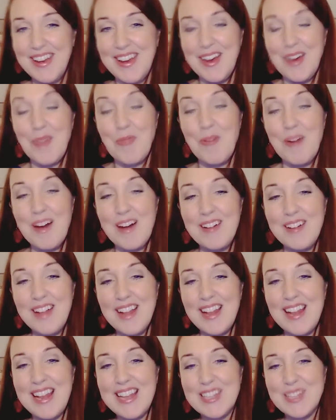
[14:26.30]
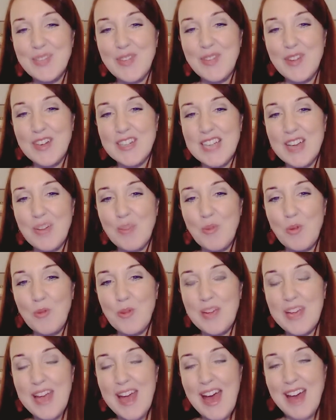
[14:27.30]
Well, let's find out what
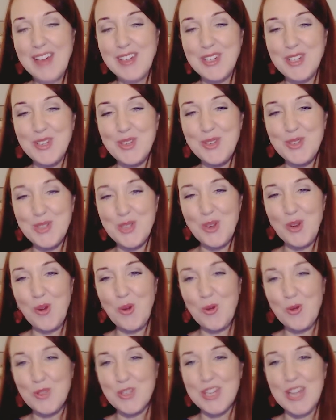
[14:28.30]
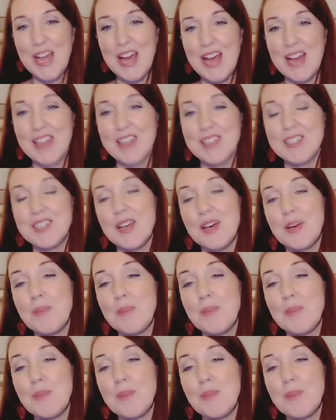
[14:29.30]
we can do to launch and